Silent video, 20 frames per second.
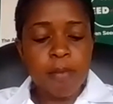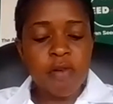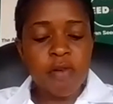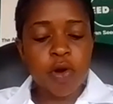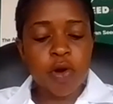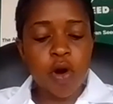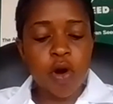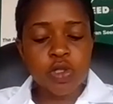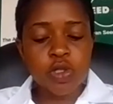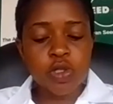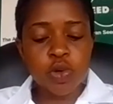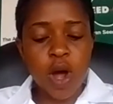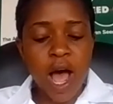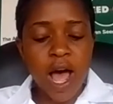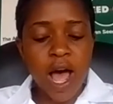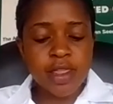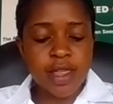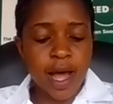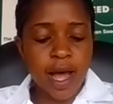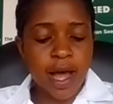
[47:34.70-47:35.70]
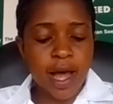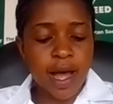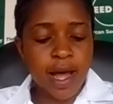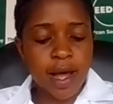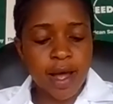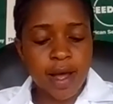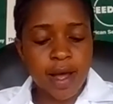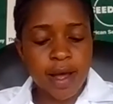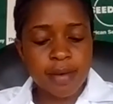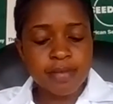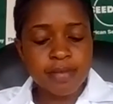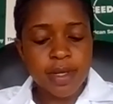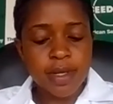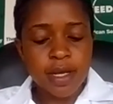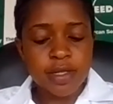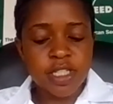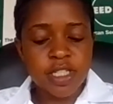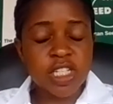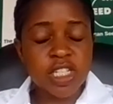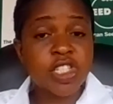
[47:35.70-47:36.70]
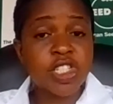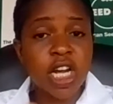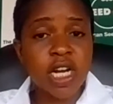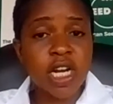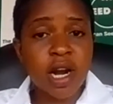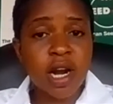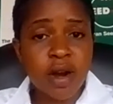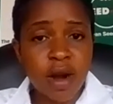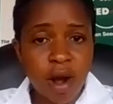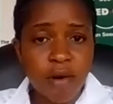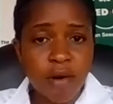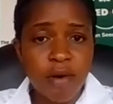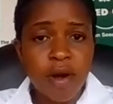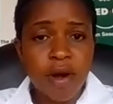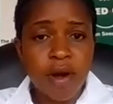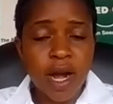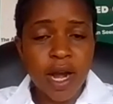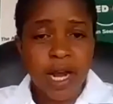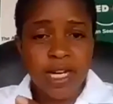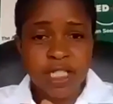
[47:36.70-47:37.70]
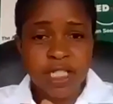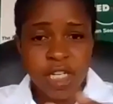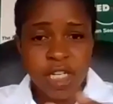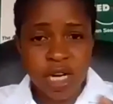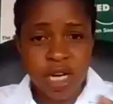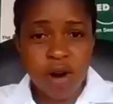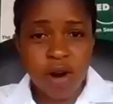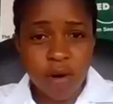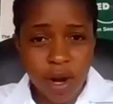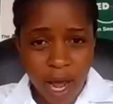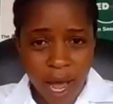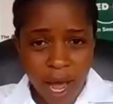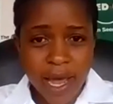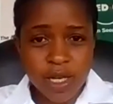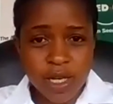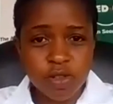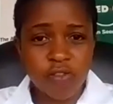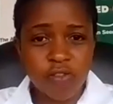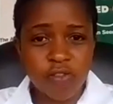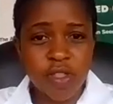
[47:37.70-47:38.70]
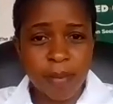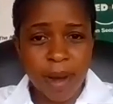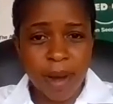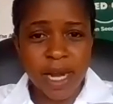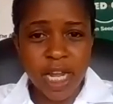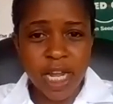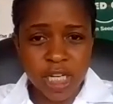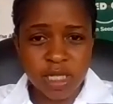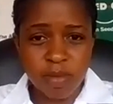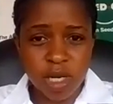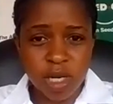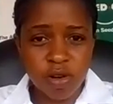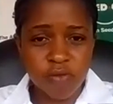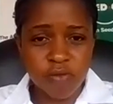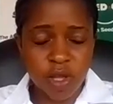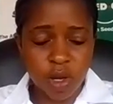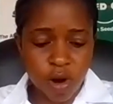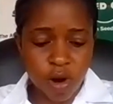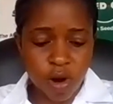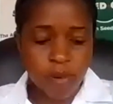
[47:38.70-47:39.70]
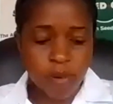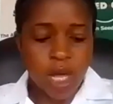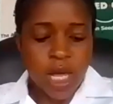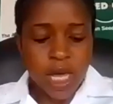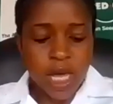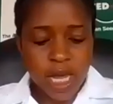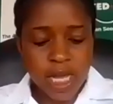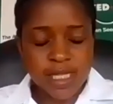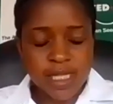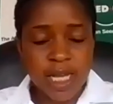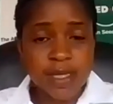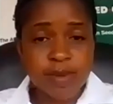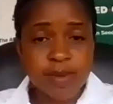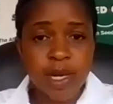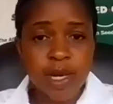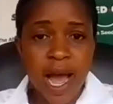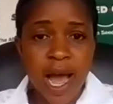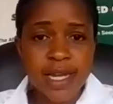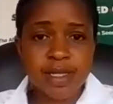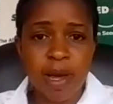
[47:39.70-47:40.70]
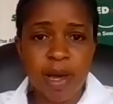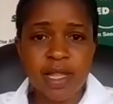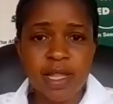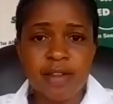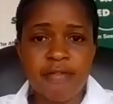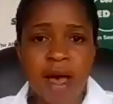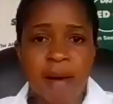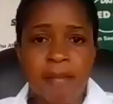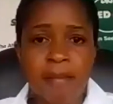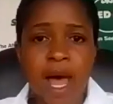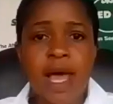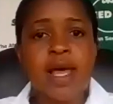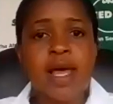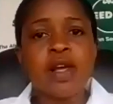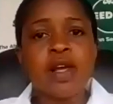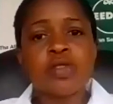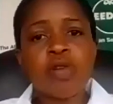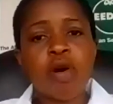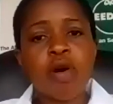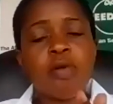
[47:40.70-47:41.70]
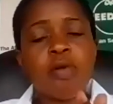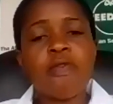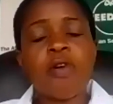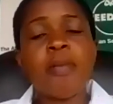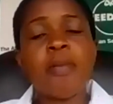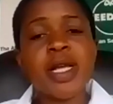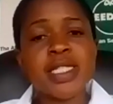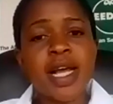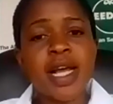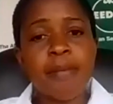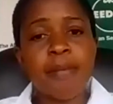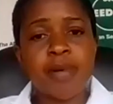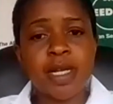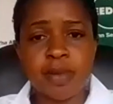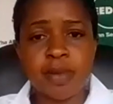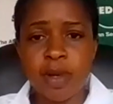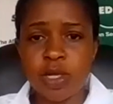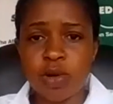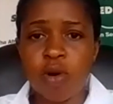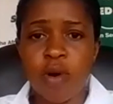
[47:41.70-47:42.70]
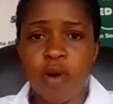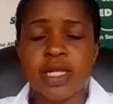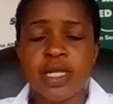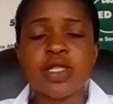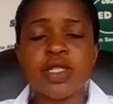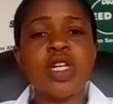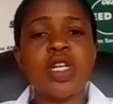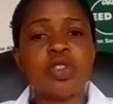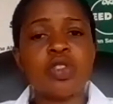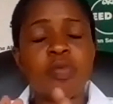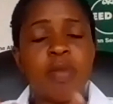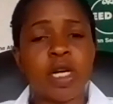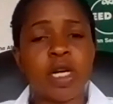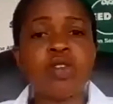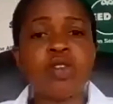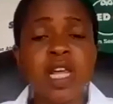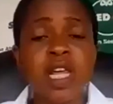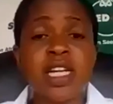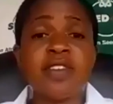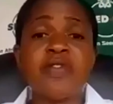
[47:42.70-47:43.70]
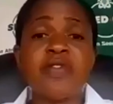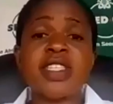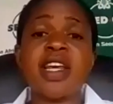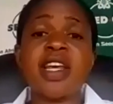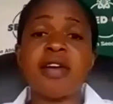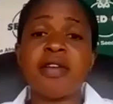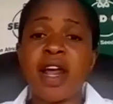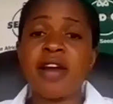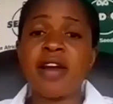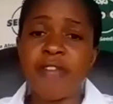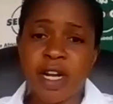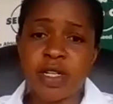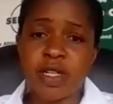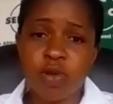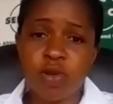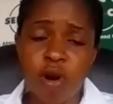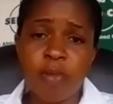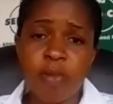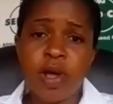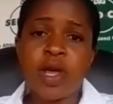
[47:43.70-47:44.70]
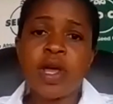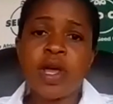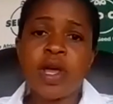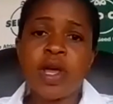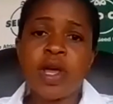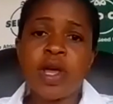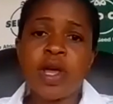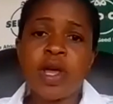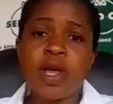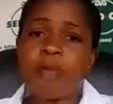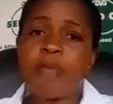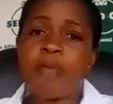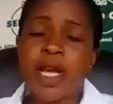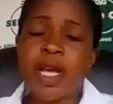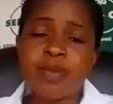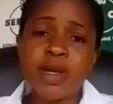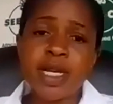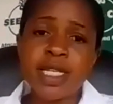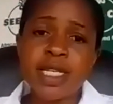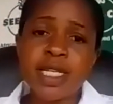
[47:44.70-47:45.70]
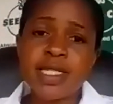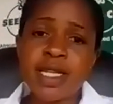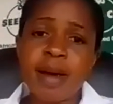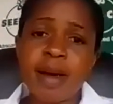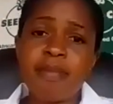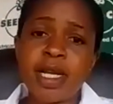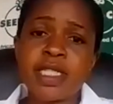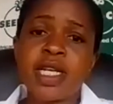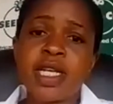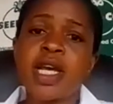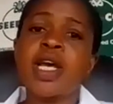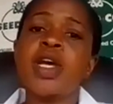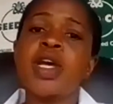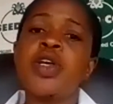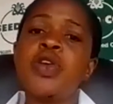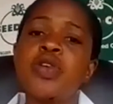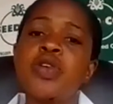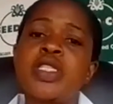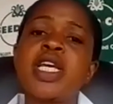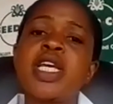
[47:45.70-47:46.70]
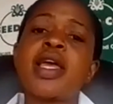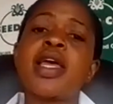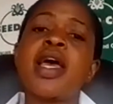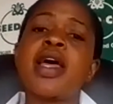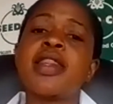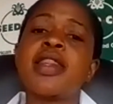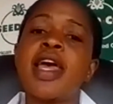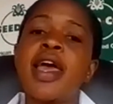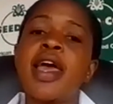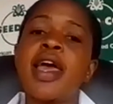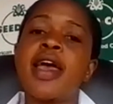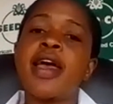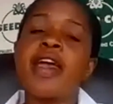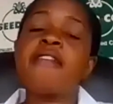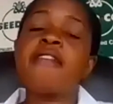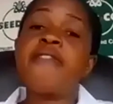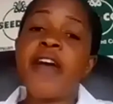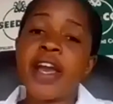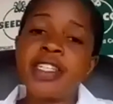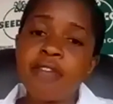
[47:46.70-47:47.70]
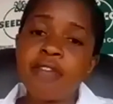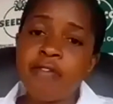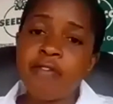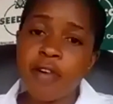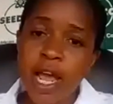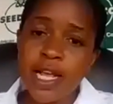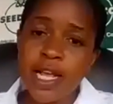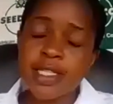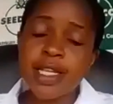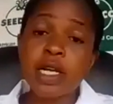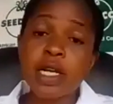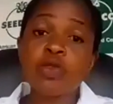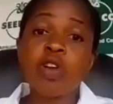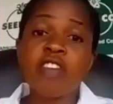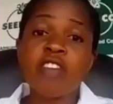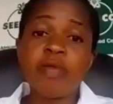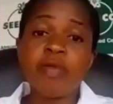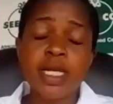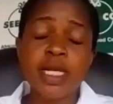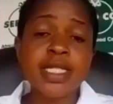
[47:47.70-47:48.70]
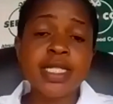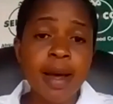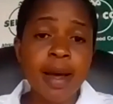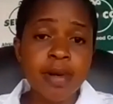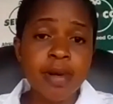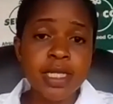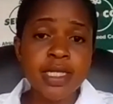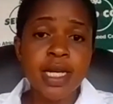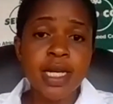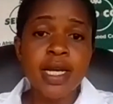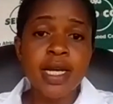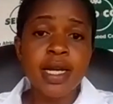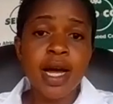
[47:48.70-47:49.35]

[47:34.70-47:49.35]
moving on to other just general guide of the management of the crop, as has been asked by the farmer. So from establishment onwards, you need to make sure that if it's a rain-fed crop, the crop has been established using the effective rains that will have been established,